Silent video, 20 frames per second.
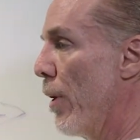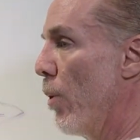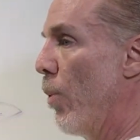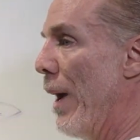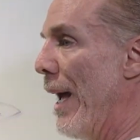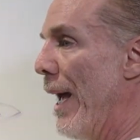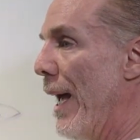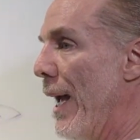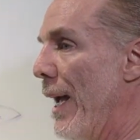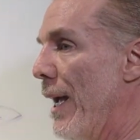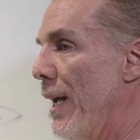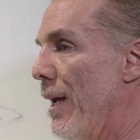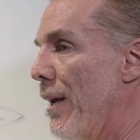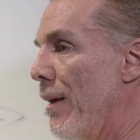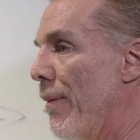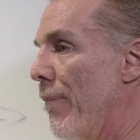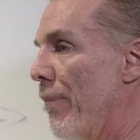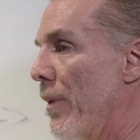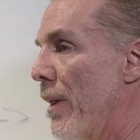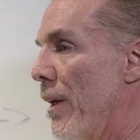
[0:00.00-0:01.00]
away,
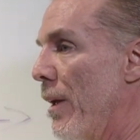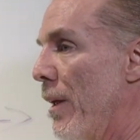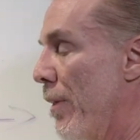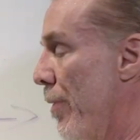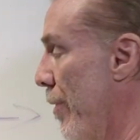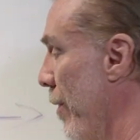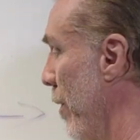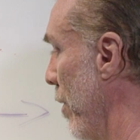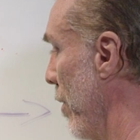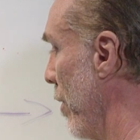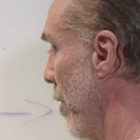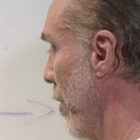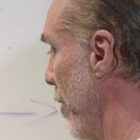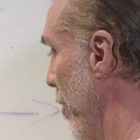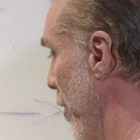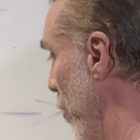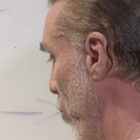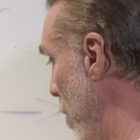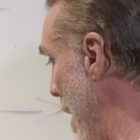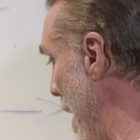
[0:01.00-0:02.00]

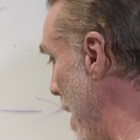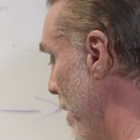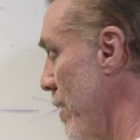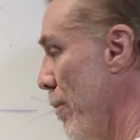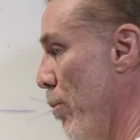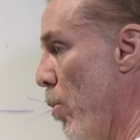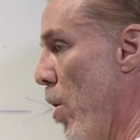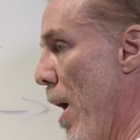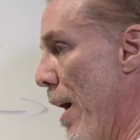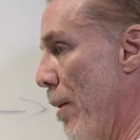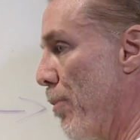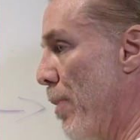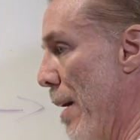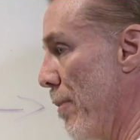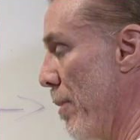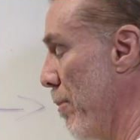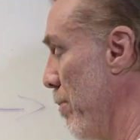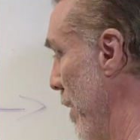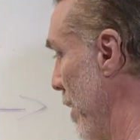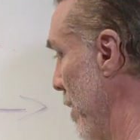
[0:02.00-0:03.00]
the random walk
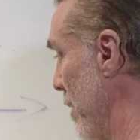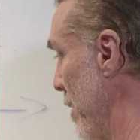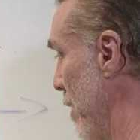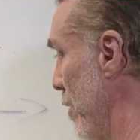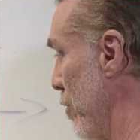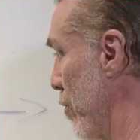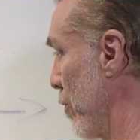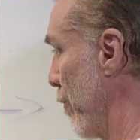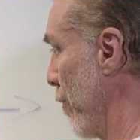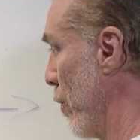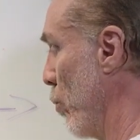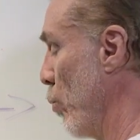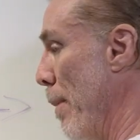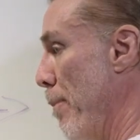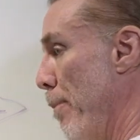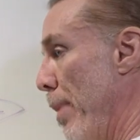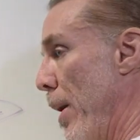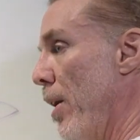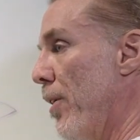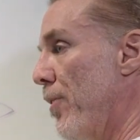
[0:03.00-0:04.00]
probabilities for
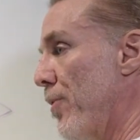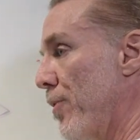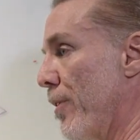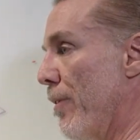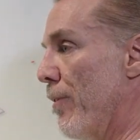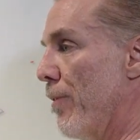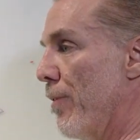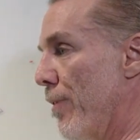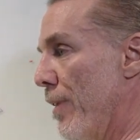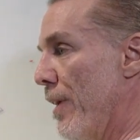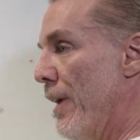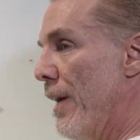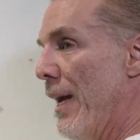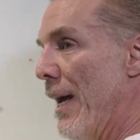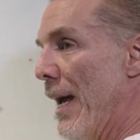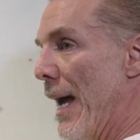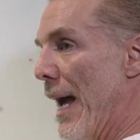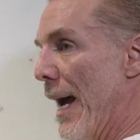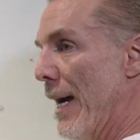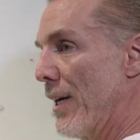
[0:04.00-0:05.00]
repulsive
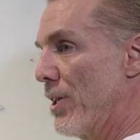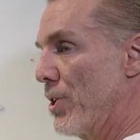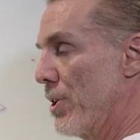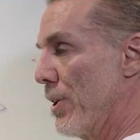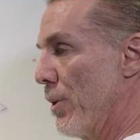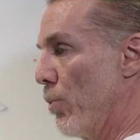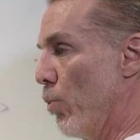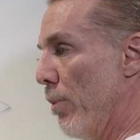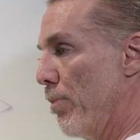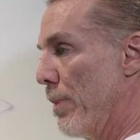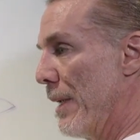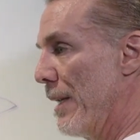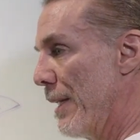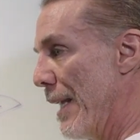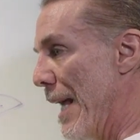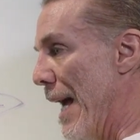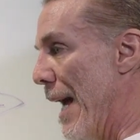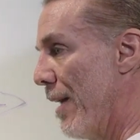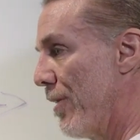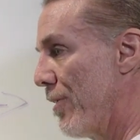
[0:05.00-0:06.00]
action will be
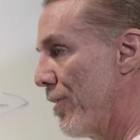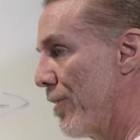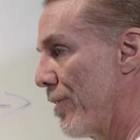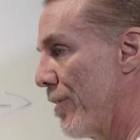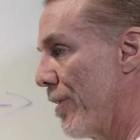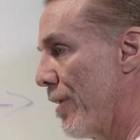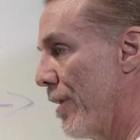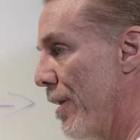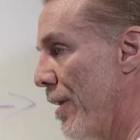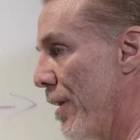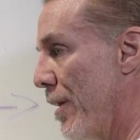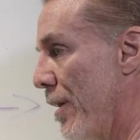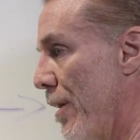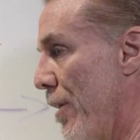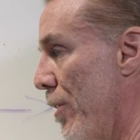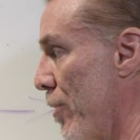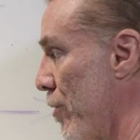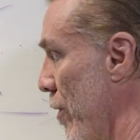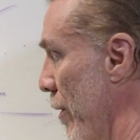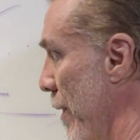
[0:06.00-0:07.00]
less.
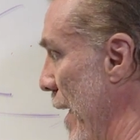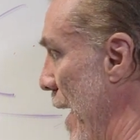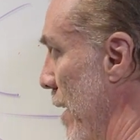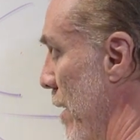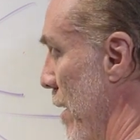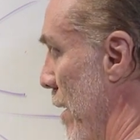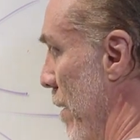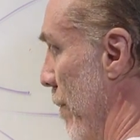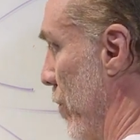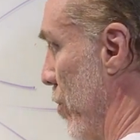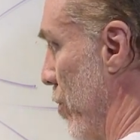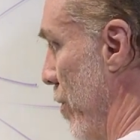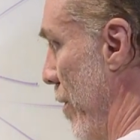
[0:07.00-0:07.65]
So that